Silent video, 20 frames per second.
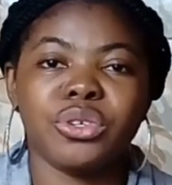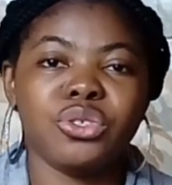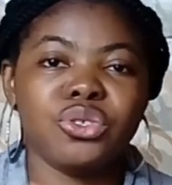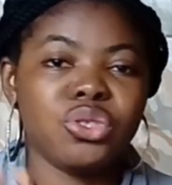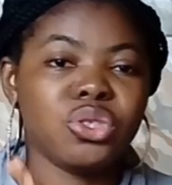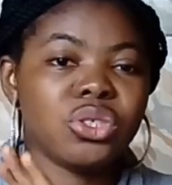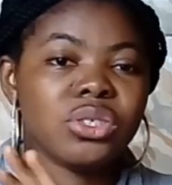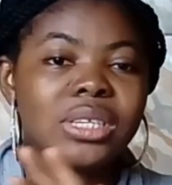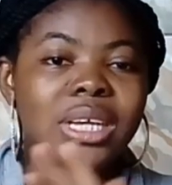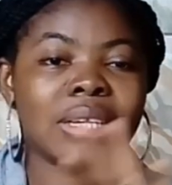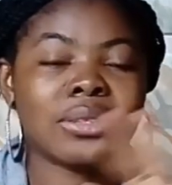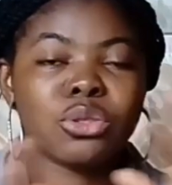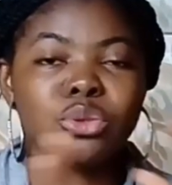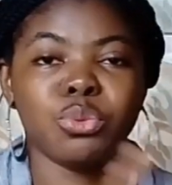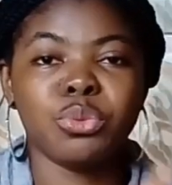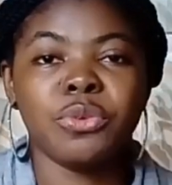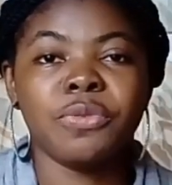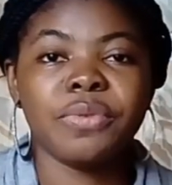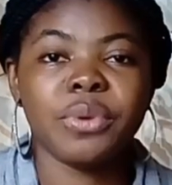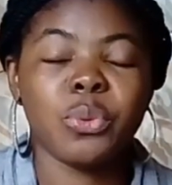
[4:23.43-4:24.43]
You just have to
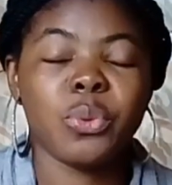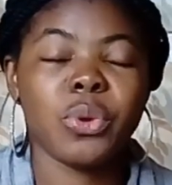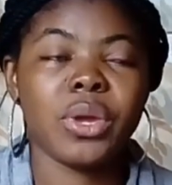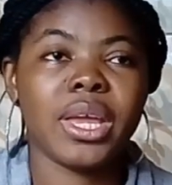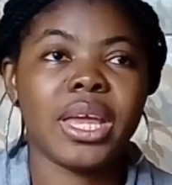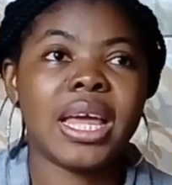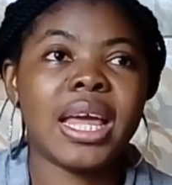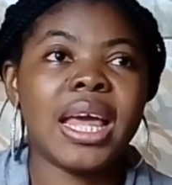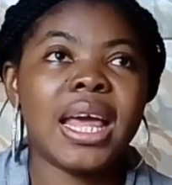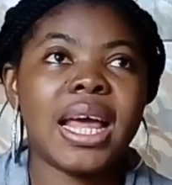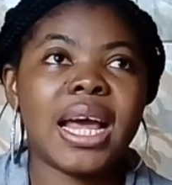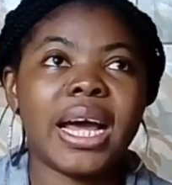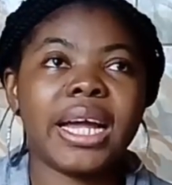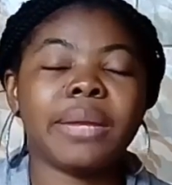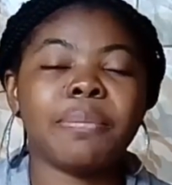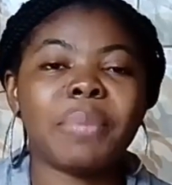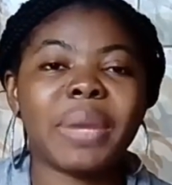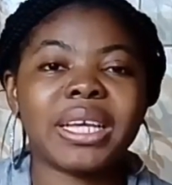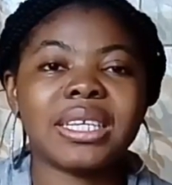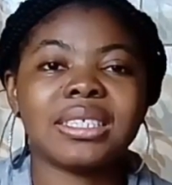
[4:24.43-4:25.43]
move away.
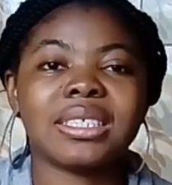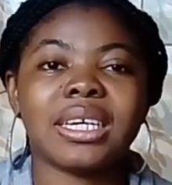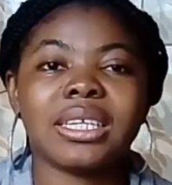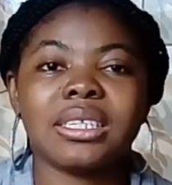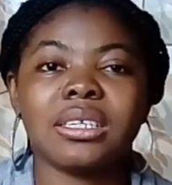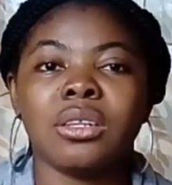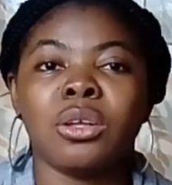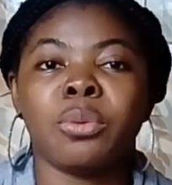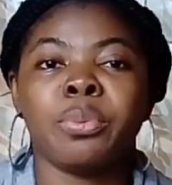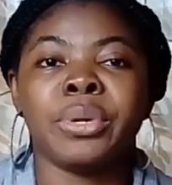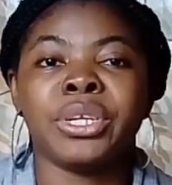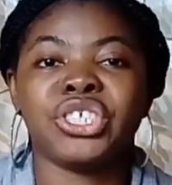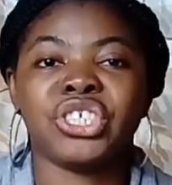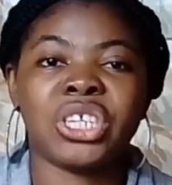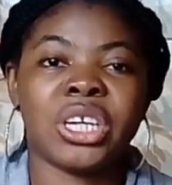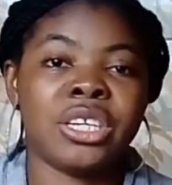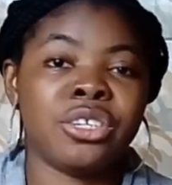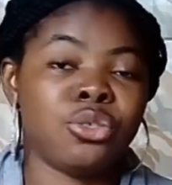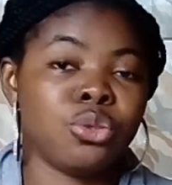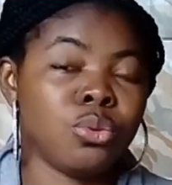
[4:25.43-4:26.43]
And by setting up a
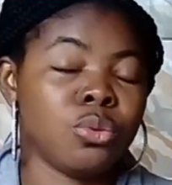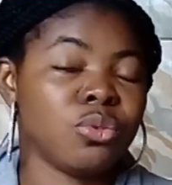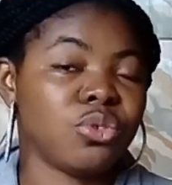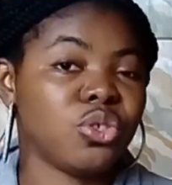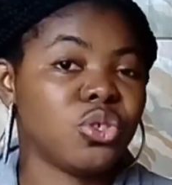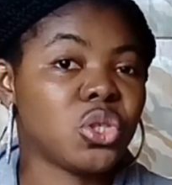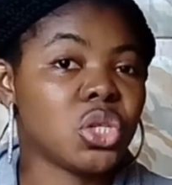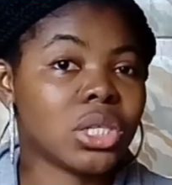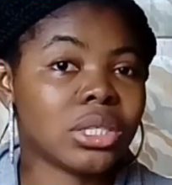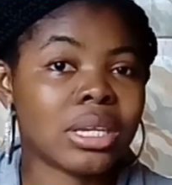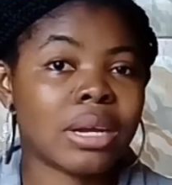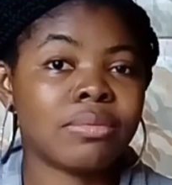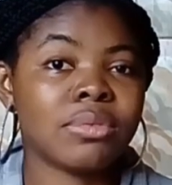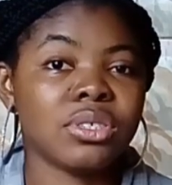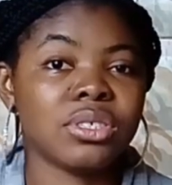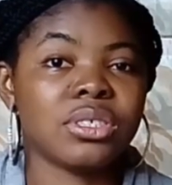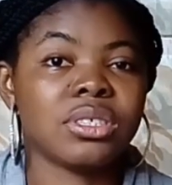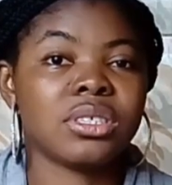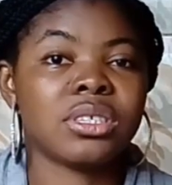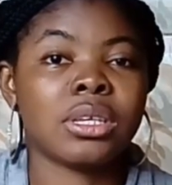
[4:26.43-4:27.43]
schedule, you just have to
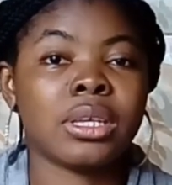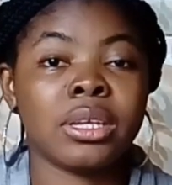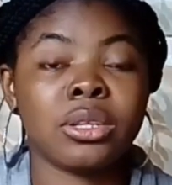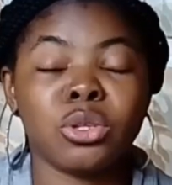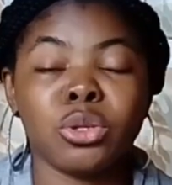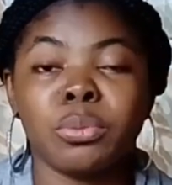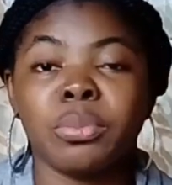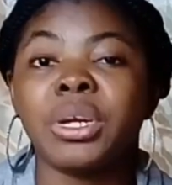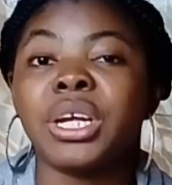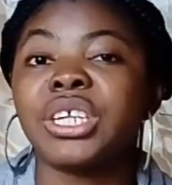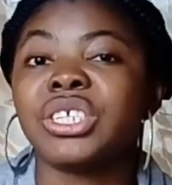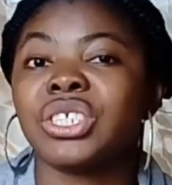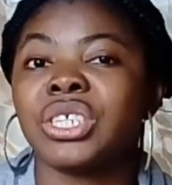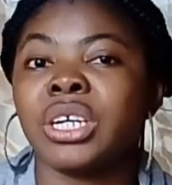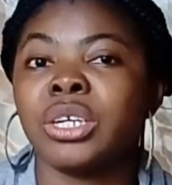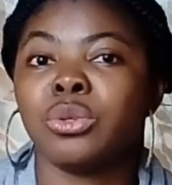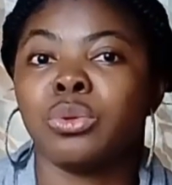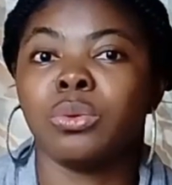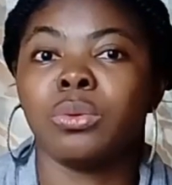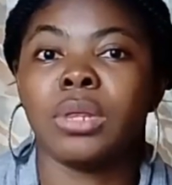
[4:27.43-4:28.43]
set up a
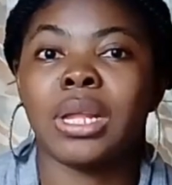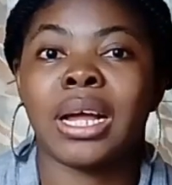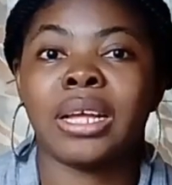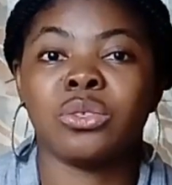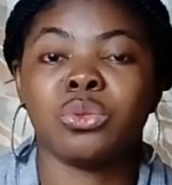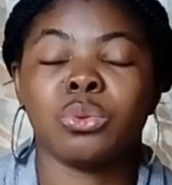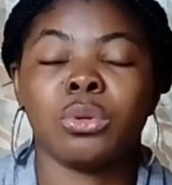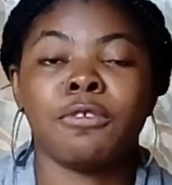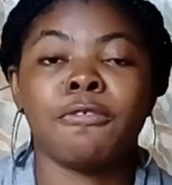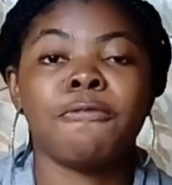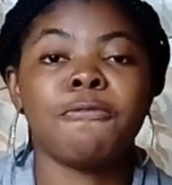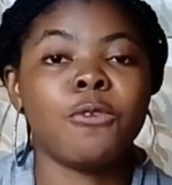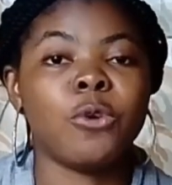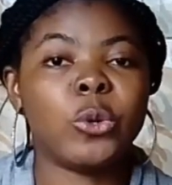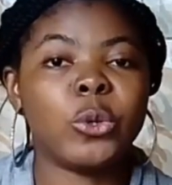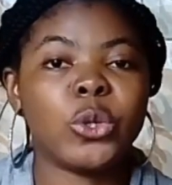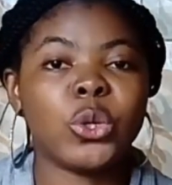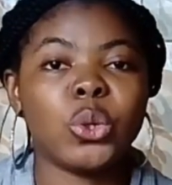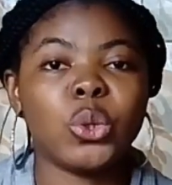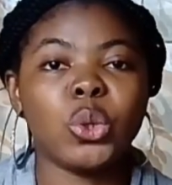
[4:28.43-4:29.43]
schedule as well
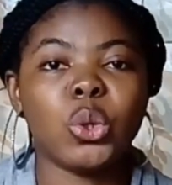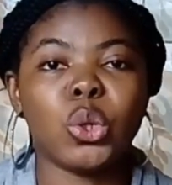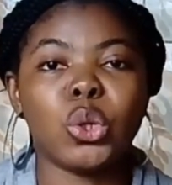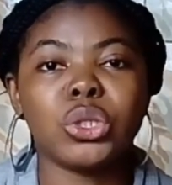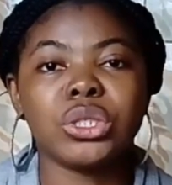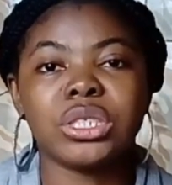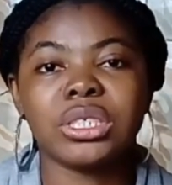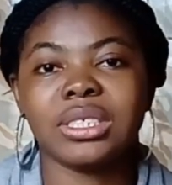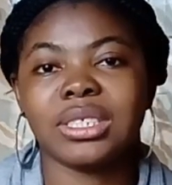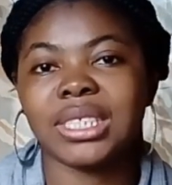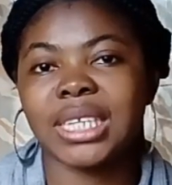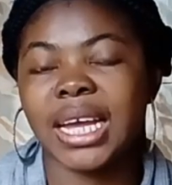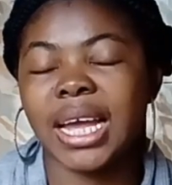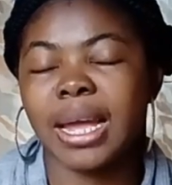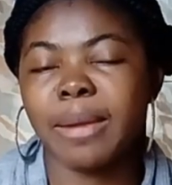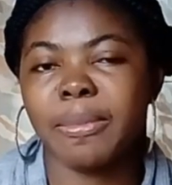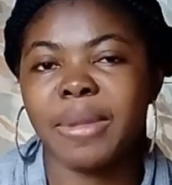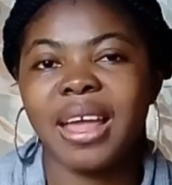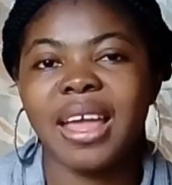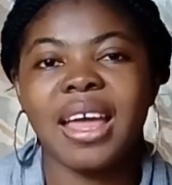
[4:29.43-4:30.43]
for your lunch time.